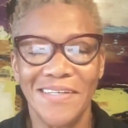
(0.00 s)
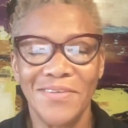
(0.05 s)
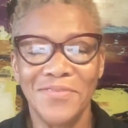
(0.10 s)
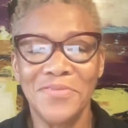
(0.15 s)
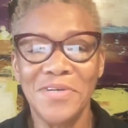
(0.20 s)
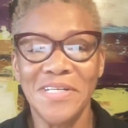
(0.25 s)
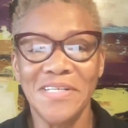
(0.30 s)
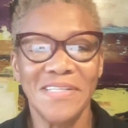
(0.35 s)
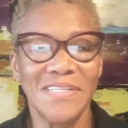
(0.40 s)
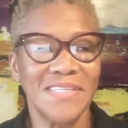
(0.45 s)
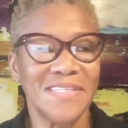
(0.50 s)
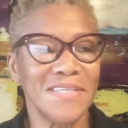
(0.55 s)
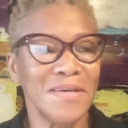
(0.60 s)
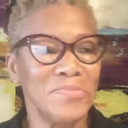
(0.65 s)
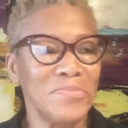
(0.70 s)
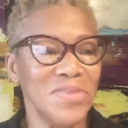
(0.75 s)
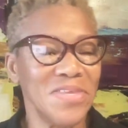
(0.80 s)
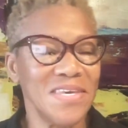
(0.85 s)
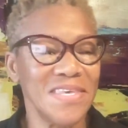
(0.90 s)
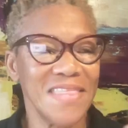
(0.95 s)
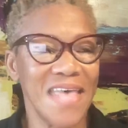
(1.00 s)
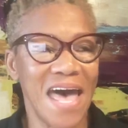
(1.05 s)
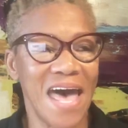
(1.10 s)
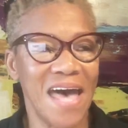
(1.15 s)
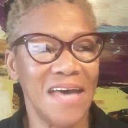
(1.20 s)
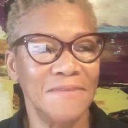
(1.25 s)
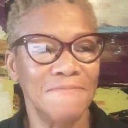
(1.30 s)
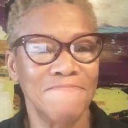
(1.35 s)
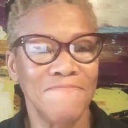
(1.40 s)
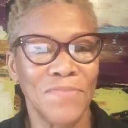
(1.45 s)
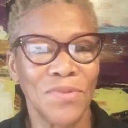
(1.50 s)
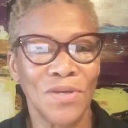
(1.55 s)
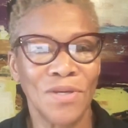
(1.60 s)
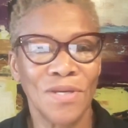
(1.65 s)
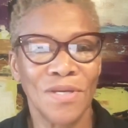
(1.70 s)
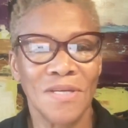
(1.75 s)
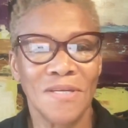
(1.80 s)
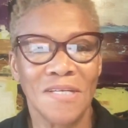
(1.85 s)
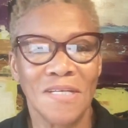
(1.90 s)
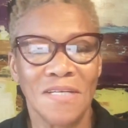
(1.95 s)
What is something that
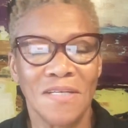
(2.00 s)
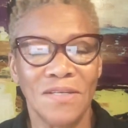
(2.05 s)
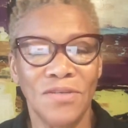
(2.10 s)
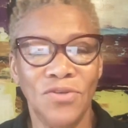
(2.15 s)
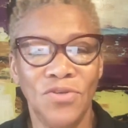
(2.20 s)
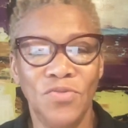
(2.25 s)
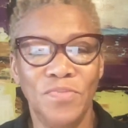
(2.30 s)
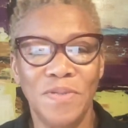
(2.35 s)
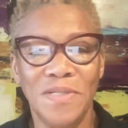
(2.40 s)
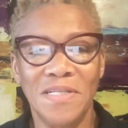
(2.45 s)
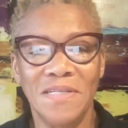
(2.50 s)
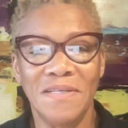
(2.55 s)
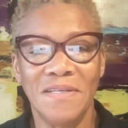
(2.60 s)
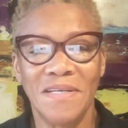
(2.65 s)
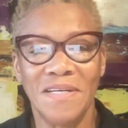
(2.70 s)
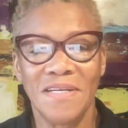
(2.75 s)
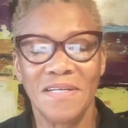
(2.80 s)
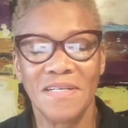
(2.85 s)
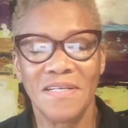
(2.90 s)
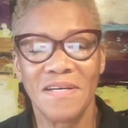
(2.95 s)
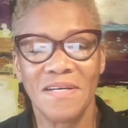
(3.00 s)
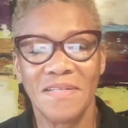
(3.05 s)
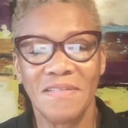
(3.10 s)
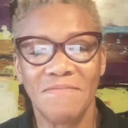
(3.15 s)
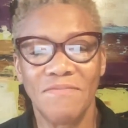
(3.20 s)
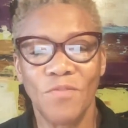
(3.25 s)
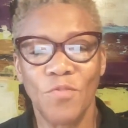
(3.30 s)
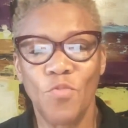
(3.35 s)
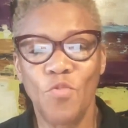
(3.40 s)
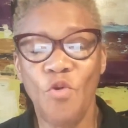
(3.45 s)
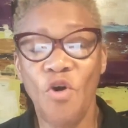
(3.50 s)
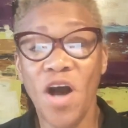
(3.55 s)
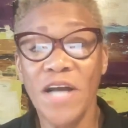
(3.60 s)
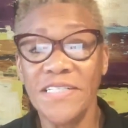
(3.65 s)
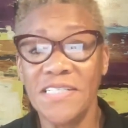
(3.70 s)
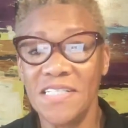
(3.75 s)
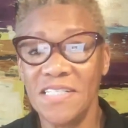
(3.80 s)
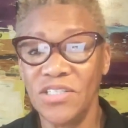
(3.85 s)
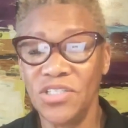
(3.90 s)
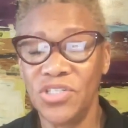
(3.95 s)
you've been
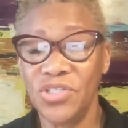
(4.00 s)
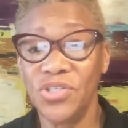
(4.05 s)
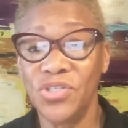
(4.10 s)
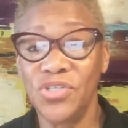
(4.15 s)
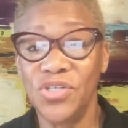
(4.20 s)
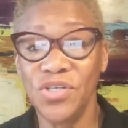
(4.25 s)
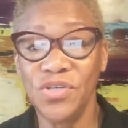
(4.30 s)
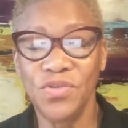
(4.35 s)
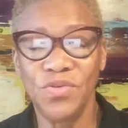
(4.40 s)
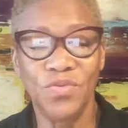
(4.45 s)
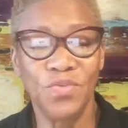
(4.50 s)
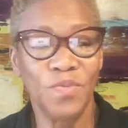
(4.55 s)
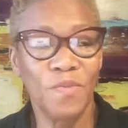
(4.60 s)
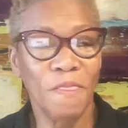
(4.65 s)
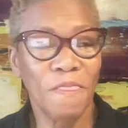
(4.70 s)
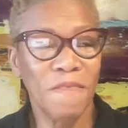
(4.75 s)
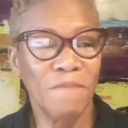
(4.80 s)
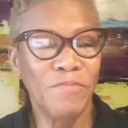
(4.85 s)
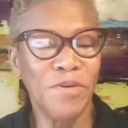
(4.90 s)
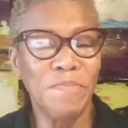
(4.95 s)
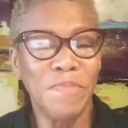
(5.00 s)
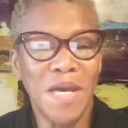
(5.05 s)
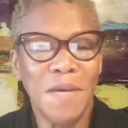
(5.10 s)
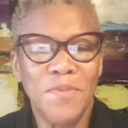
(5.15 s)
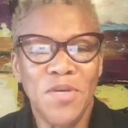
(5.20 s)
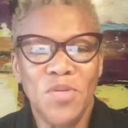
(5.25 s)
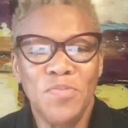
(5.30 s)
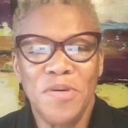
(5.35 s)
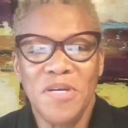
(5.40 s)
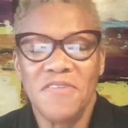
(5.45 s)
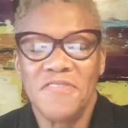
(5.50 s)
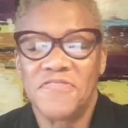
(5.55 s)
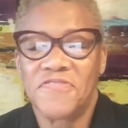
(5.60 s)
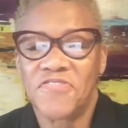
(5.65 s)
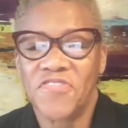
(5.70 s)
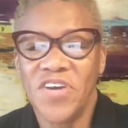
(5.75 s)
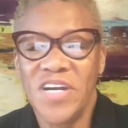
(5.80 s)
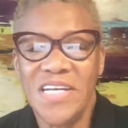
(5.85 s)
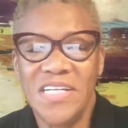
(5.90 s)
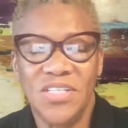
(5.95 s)
wanting to do, but maybe you've been
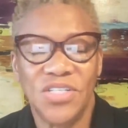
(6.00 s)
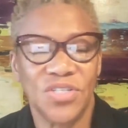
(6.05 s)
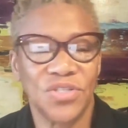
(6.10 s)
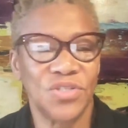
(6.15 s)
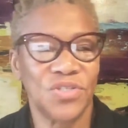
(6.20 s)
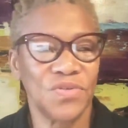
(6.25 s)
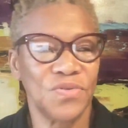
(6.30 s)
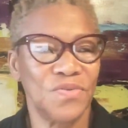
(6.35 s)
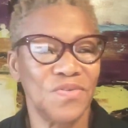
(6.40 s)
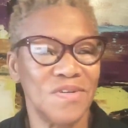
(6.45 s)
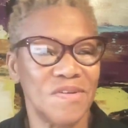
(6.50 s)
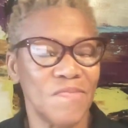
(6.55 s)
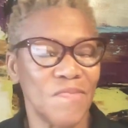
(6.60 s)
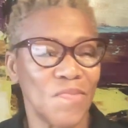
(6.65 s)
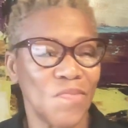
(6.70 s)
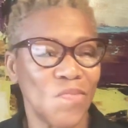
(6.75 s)
afraid to do it?